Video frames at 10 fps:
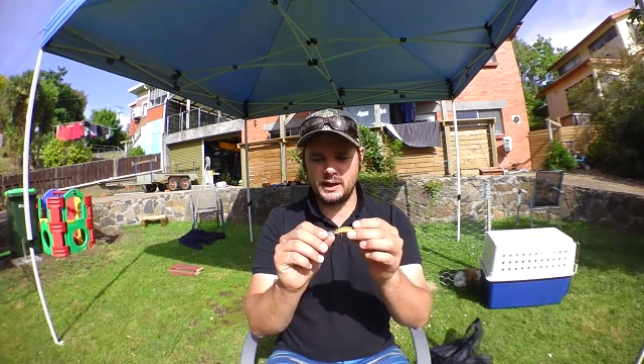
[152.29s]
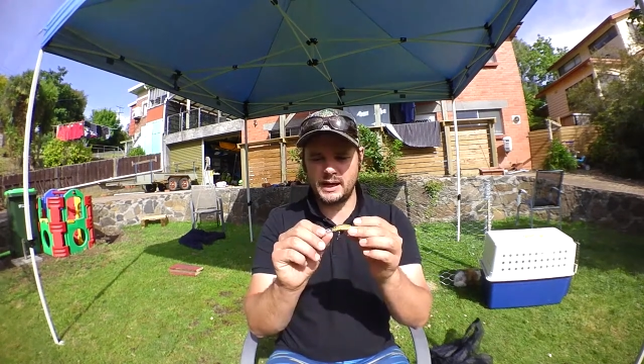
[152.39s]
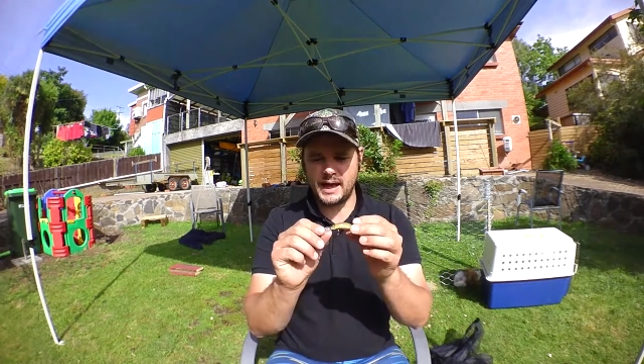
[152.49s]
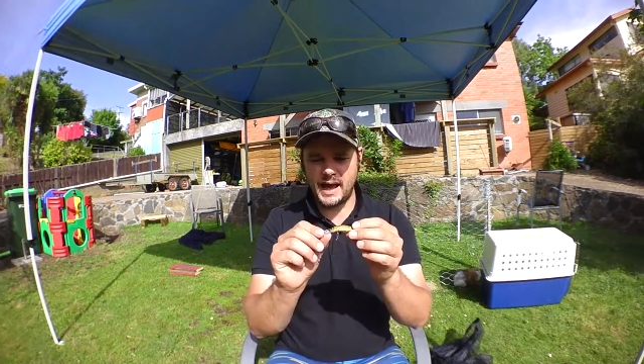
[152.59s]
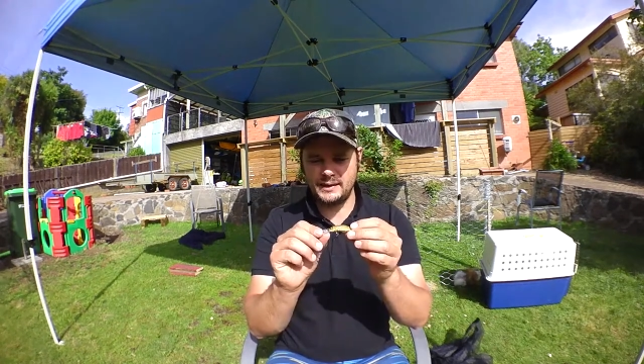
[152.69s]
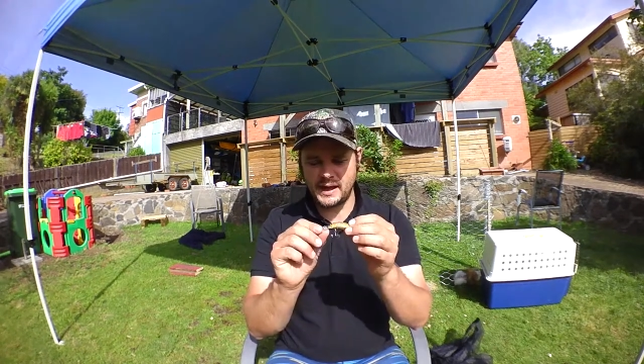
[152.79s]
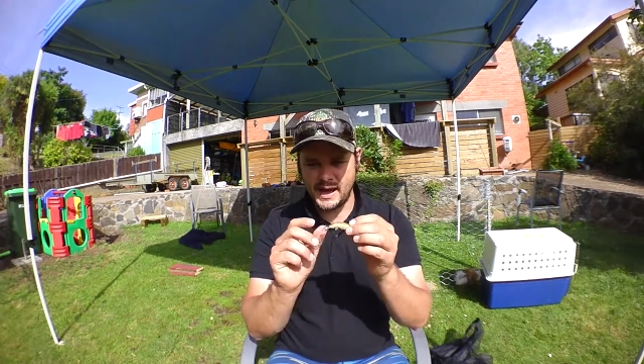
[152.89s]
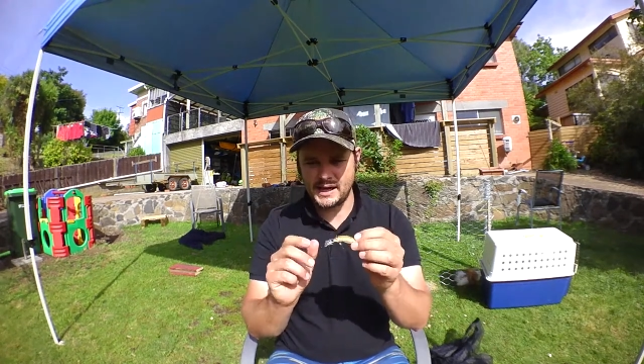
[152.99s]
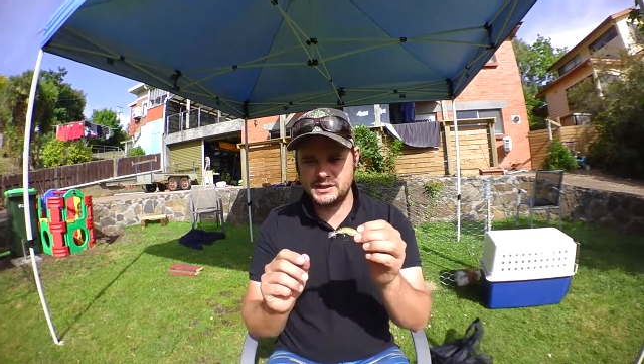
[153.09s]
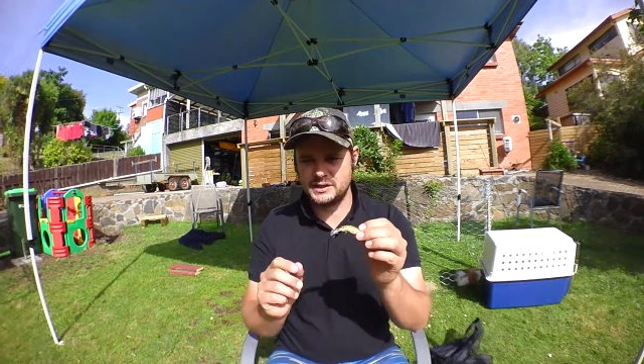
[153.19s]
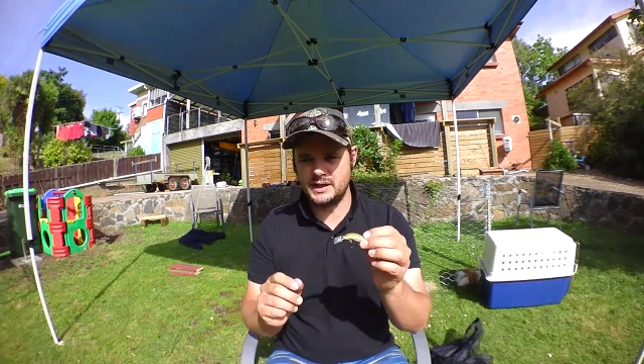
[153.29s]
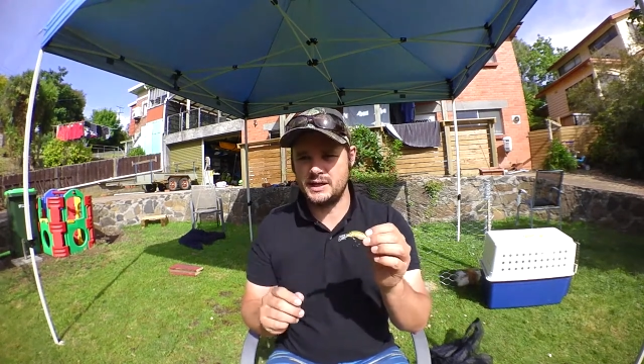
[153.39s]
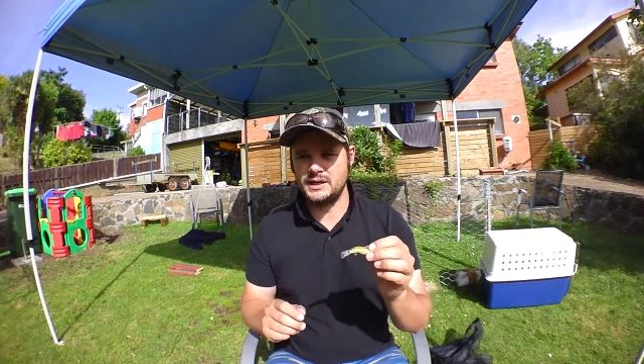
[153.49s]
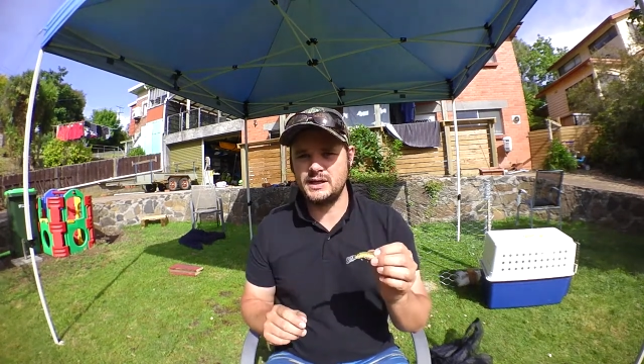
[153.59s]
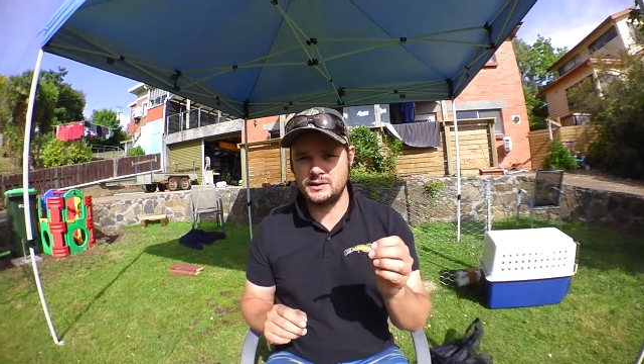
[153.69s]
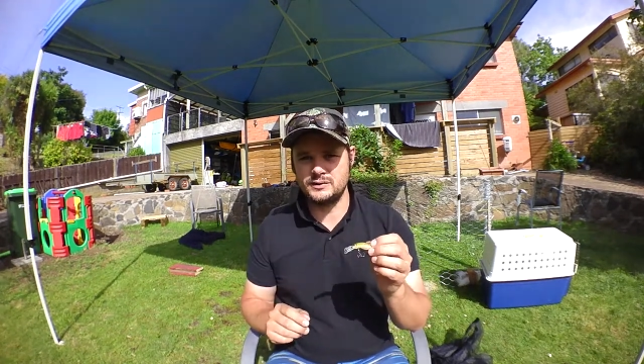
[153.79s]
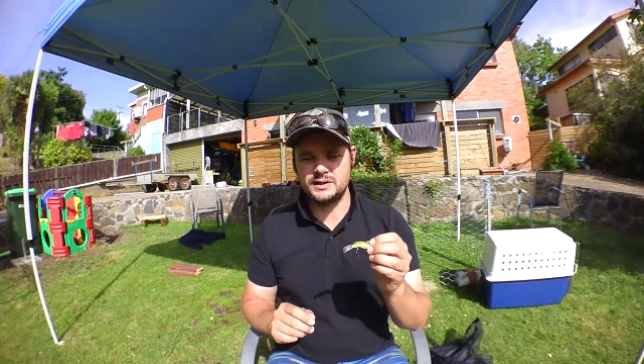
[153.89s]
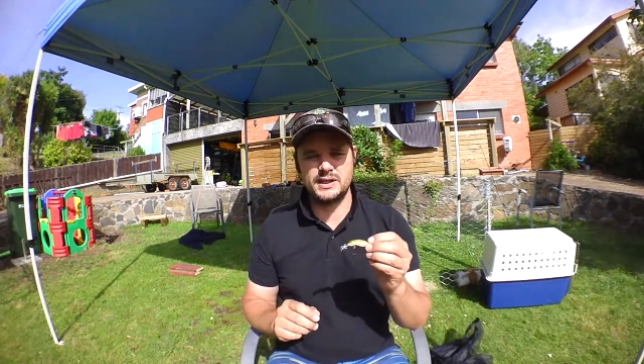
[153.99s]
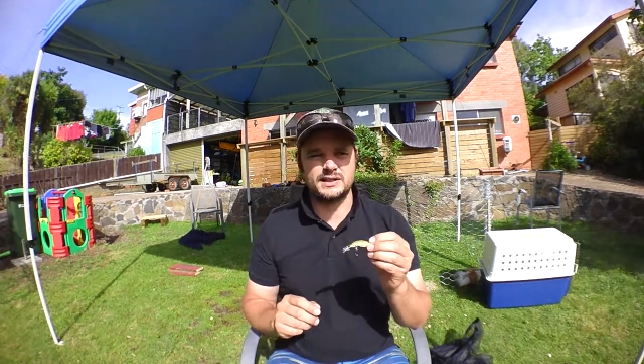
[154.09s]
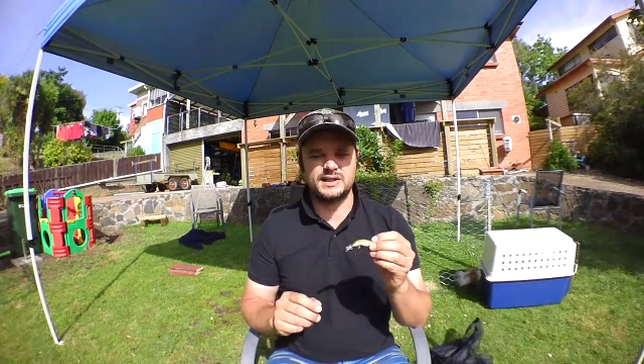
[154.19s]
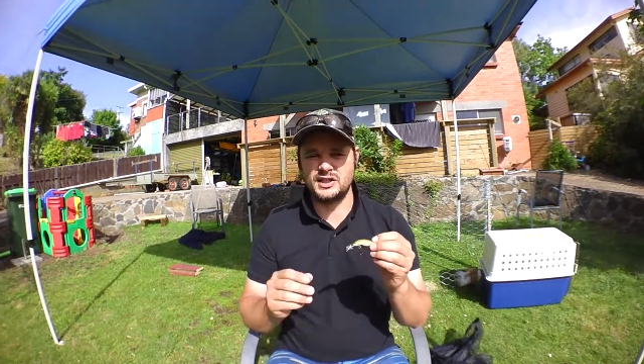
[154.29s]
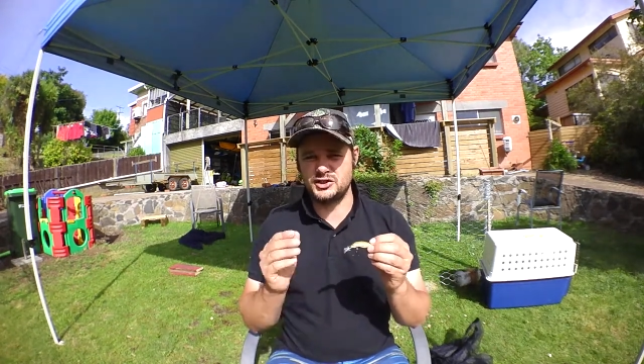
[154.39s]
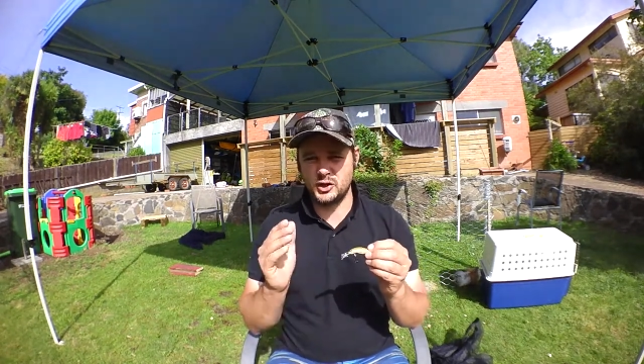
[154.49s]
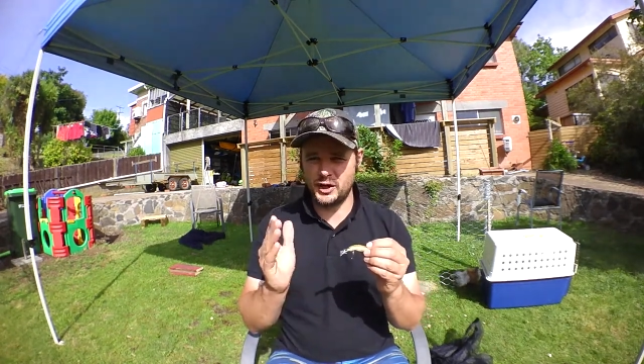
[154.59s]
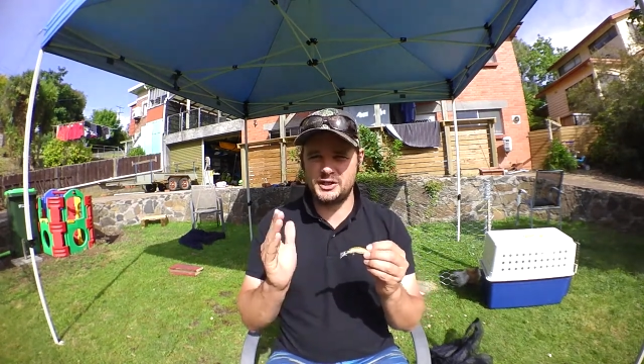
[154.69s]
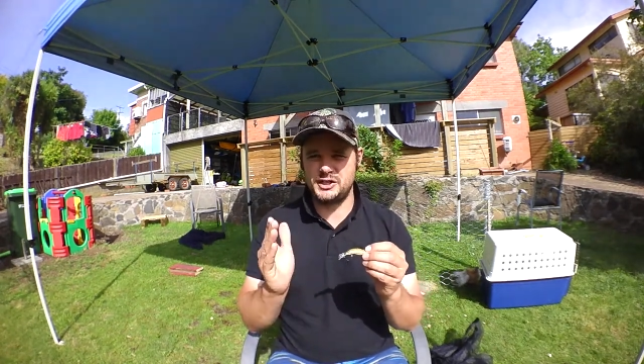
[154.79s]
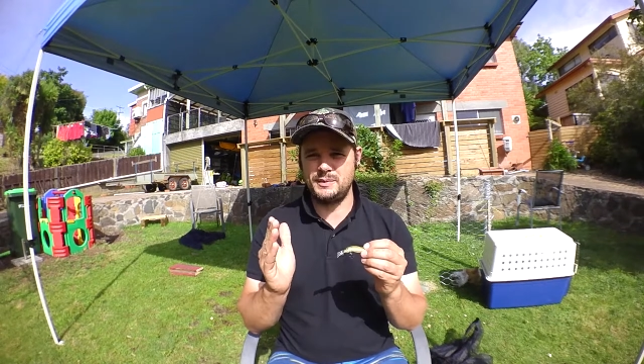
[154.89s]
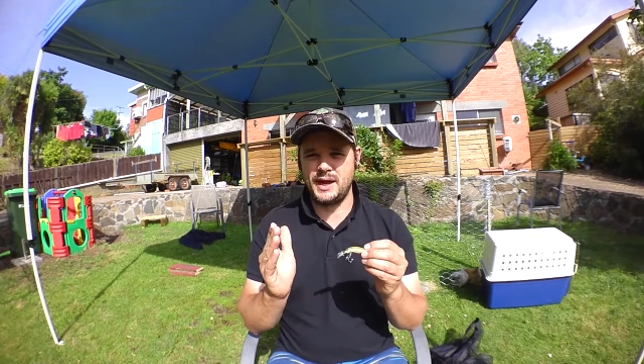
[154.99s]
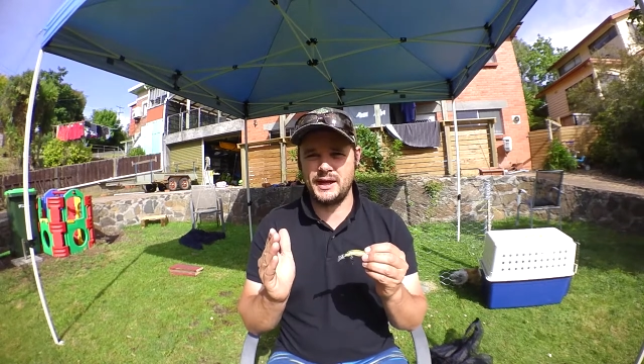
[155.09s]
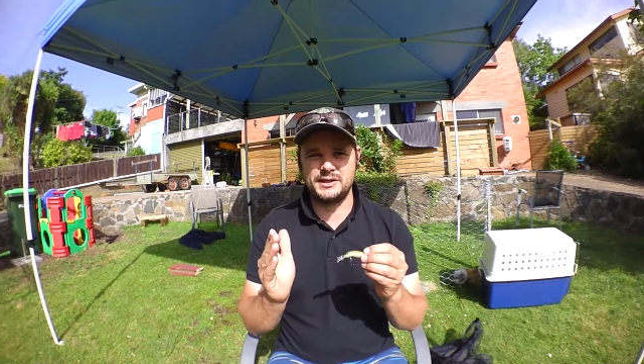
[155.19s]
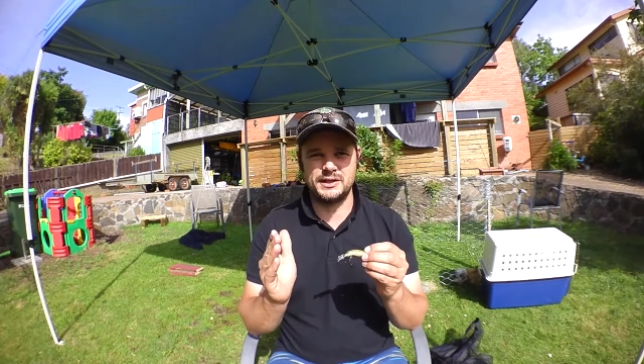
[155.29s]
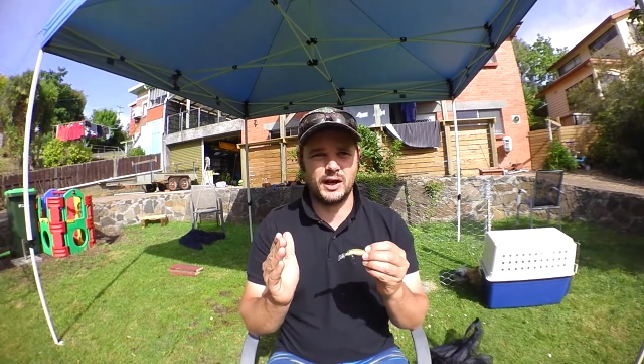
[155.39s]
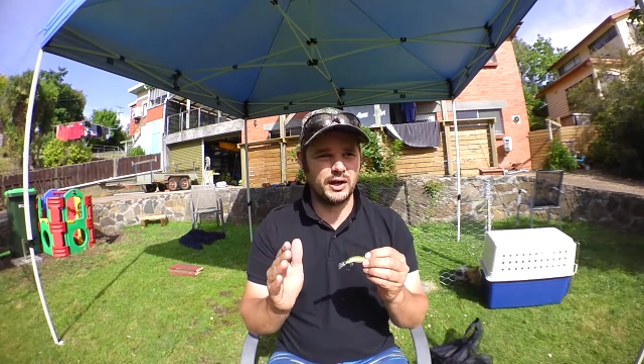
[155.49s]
That The action that it gives, it says it's a tight shimmy action.